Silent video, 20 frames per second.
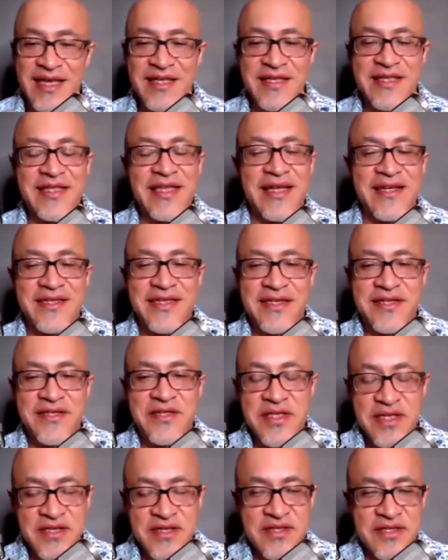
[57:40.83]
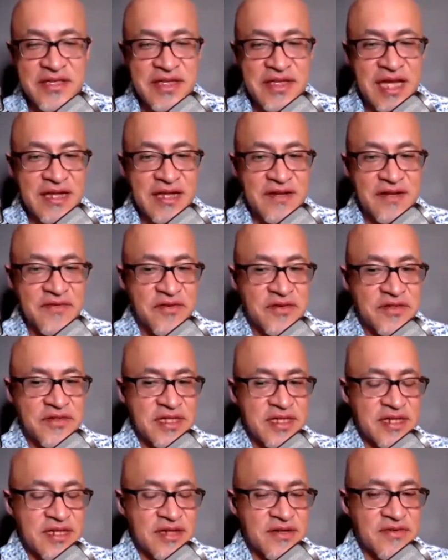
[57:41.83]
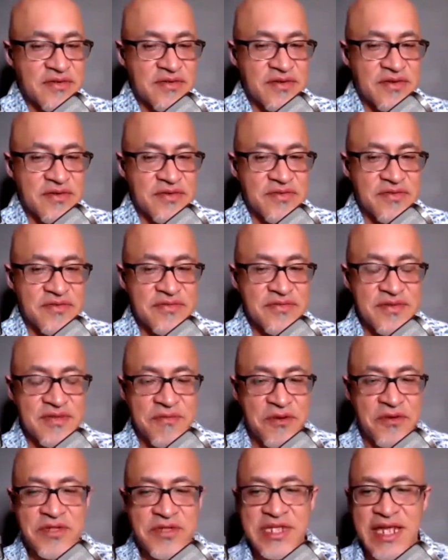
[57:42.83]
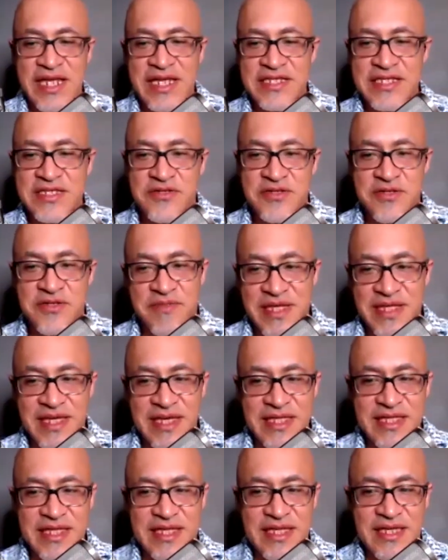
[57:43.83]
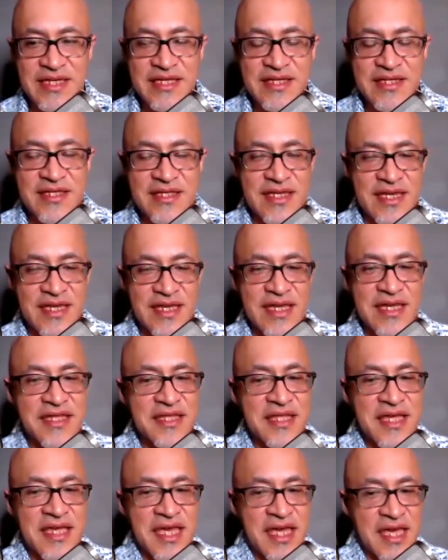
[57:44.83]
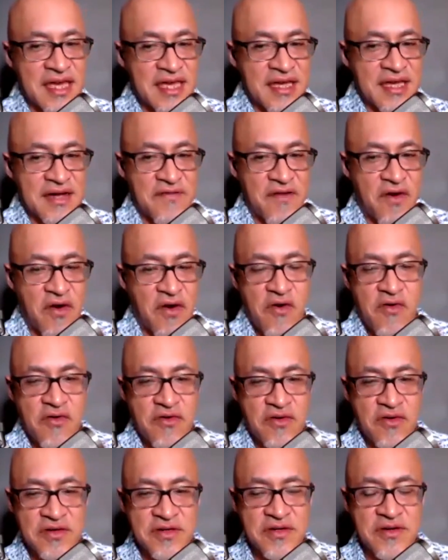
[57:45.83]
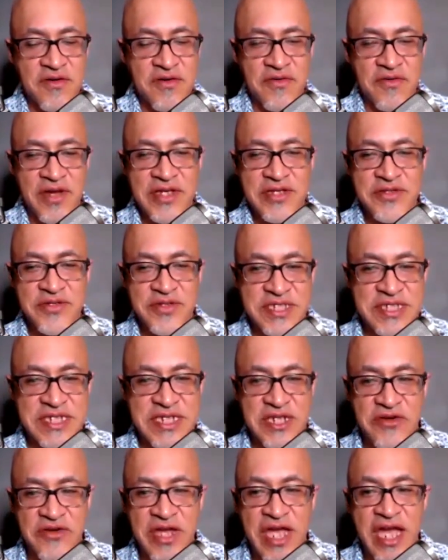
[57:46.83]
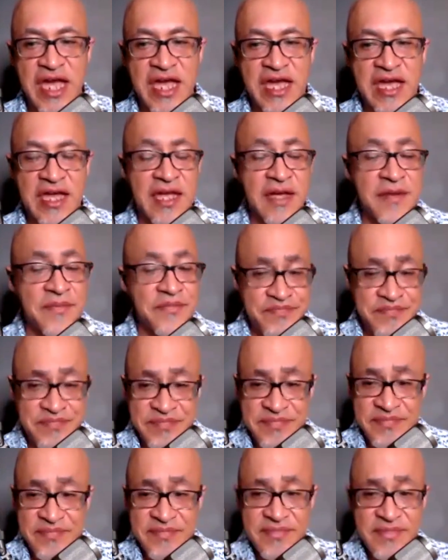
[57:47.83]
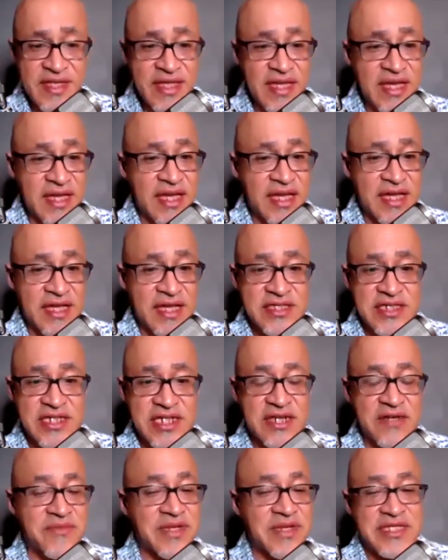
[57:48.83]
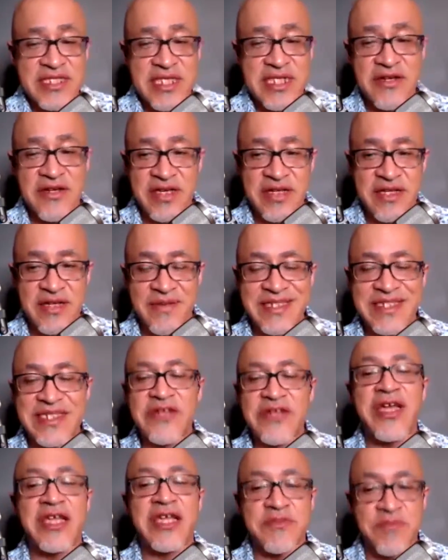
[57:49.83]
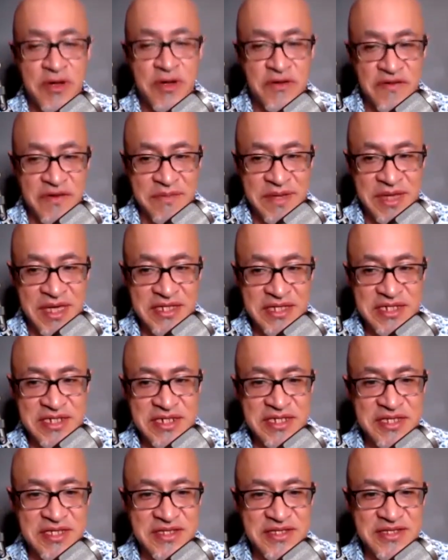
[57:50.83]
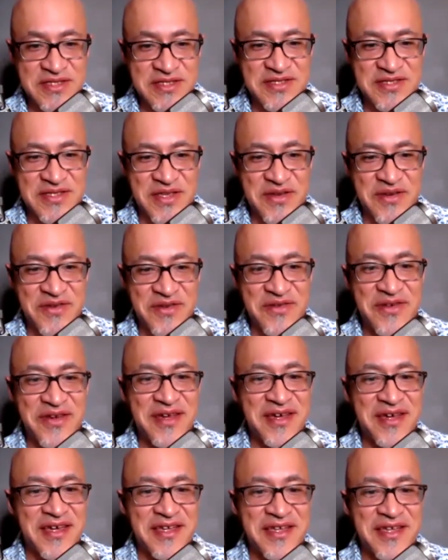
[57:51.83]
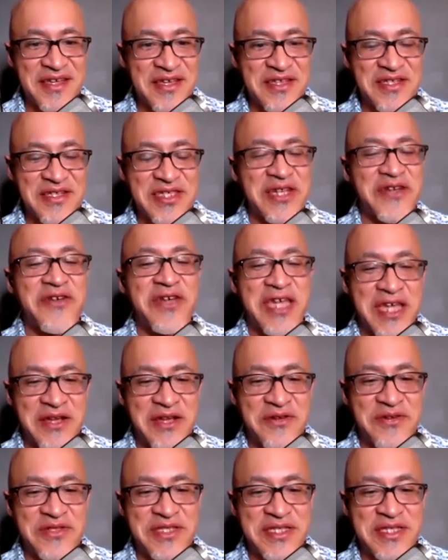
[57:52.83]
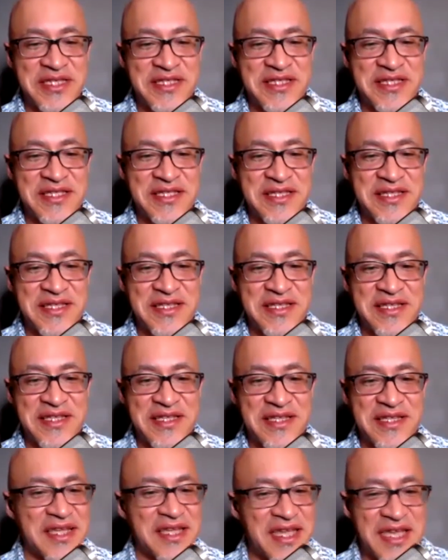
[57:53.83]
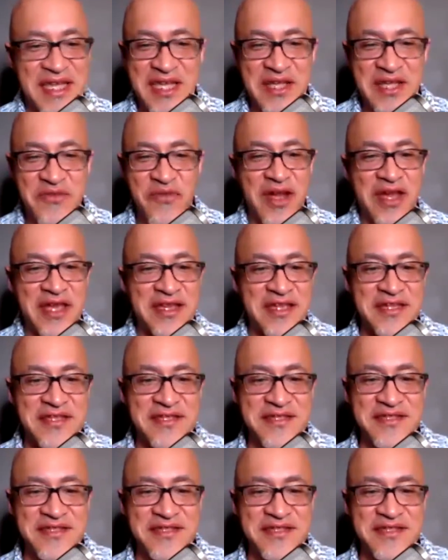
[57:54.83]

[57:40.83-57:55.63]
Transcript: Now, you got, of course, who the person I consider to be like the king of all horn arrangers is Jerry Hay. Right. And Jerry has perfect pitch. So Jerry hears it and can write it.